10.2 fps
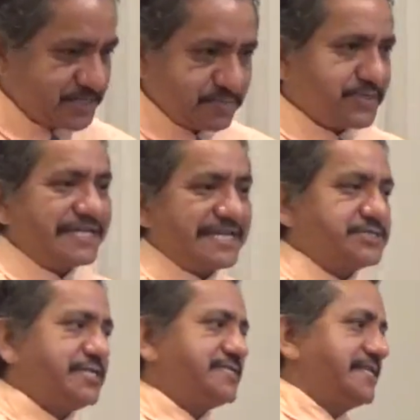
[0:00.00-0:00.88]
Sometimes I
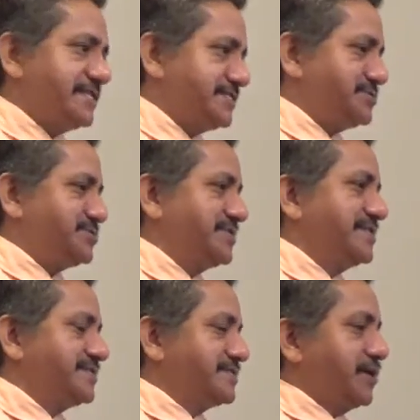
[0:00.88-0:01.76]
say
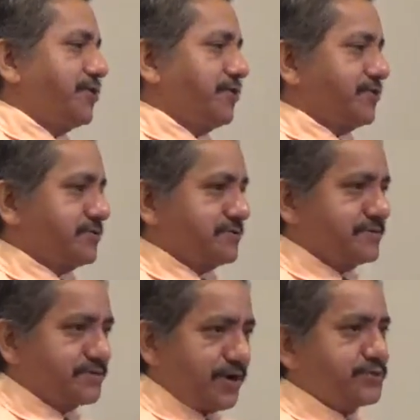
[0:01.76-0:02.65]
things that
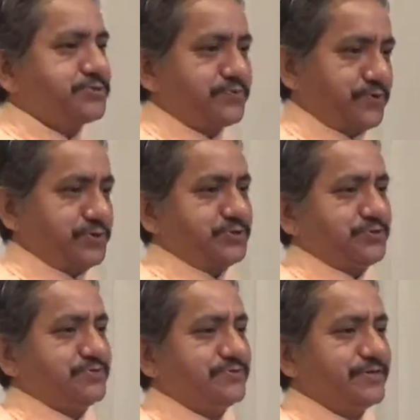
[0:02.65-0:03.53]
are
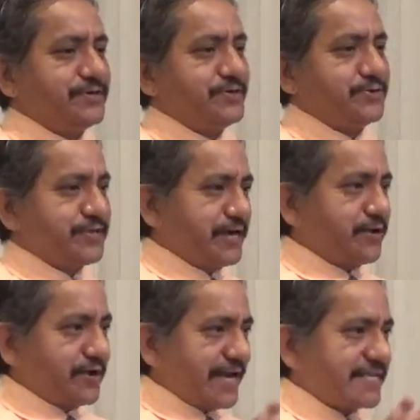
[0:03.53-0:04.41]
controversial or that
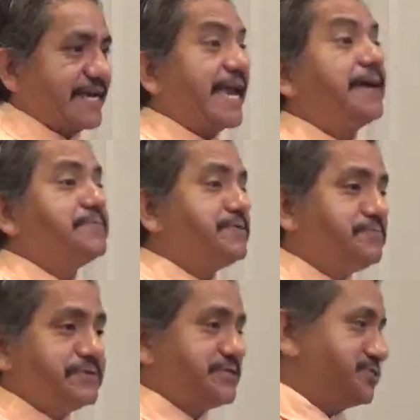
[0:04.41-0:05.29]
are like that can be
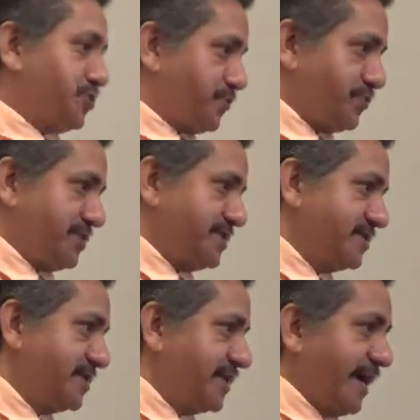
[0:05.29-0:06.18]

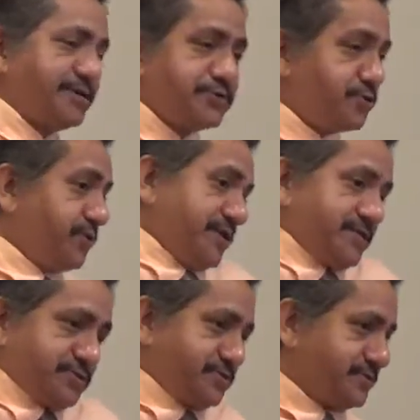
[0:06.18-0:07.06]
misinterpreted. And you know
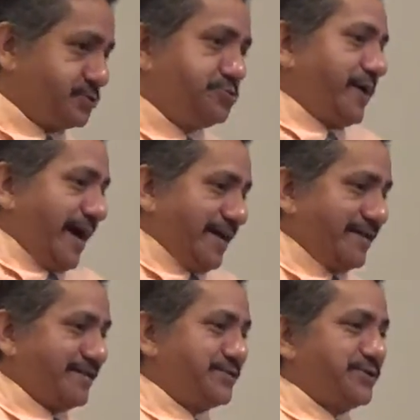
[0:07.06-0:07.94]
what? Too
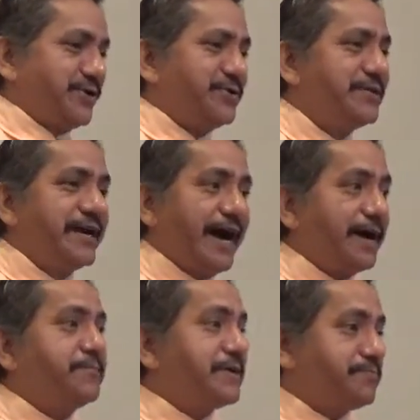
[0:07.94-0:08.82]
bad. You know,
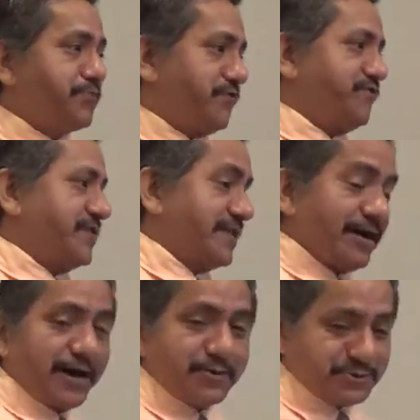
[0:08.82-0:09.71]
I'm imperfect.
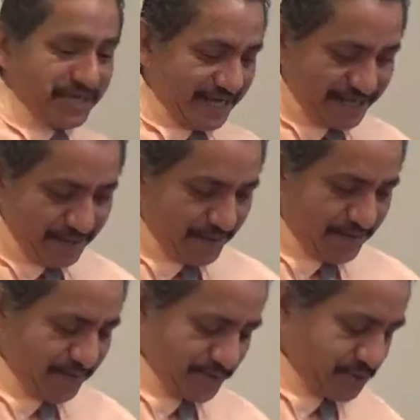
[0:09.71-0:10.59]
I, I was thinking
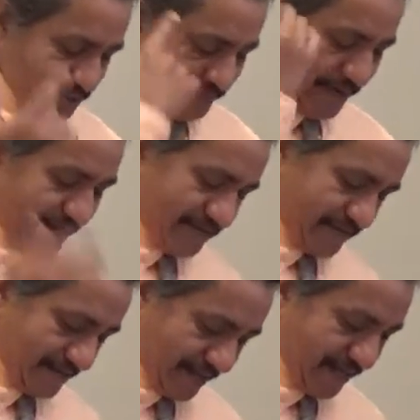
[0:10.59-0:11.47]
earlier, just in my head,
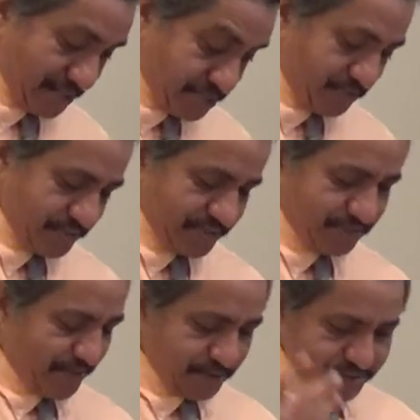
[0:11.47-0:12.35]
not, not like
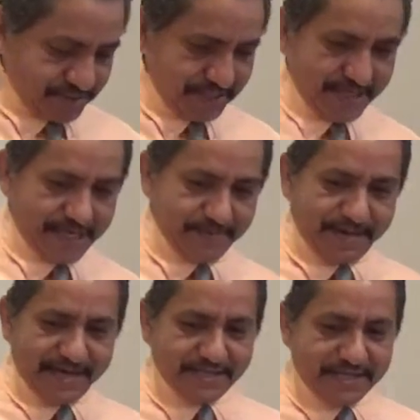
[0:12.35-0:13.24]
seriously, but I was just in my
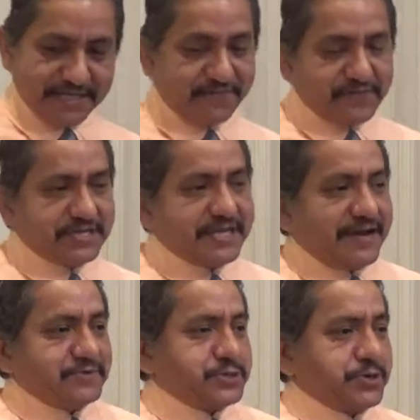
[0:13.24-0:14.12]
head thinking if we did
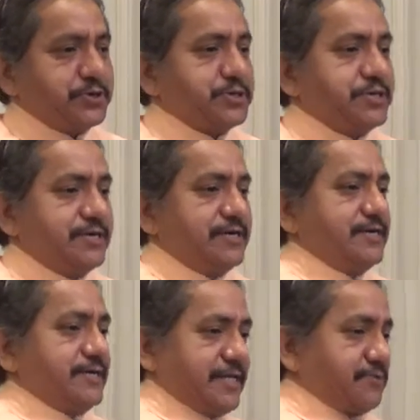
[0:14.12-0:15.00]
have a church,
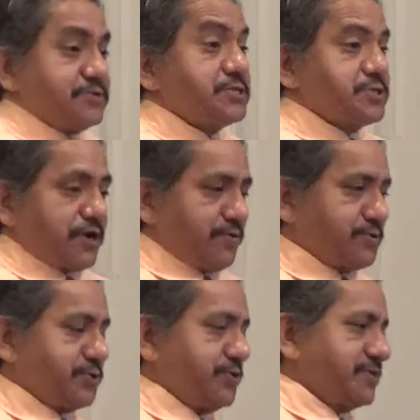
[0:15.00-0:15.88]
like we just start our
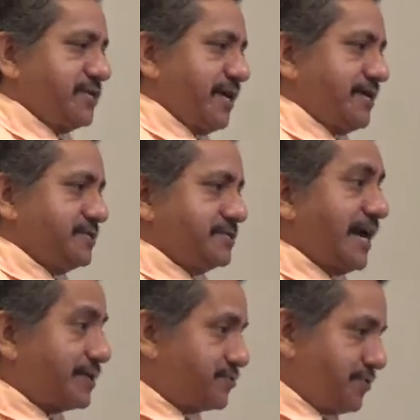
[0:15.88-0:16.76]
own church, and, and
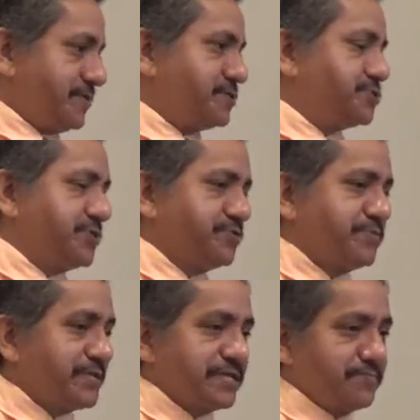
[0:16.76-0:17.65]
title our ministry
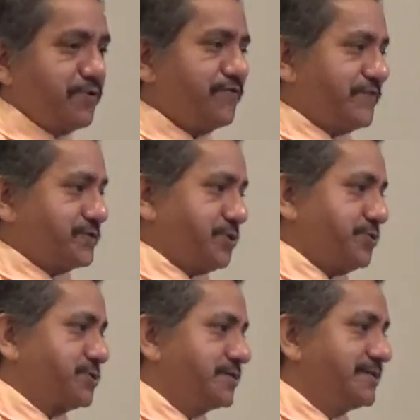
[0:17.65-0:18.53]
would be the imperfect
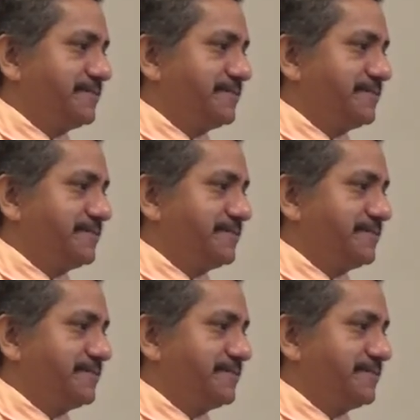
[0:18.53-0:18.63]
church.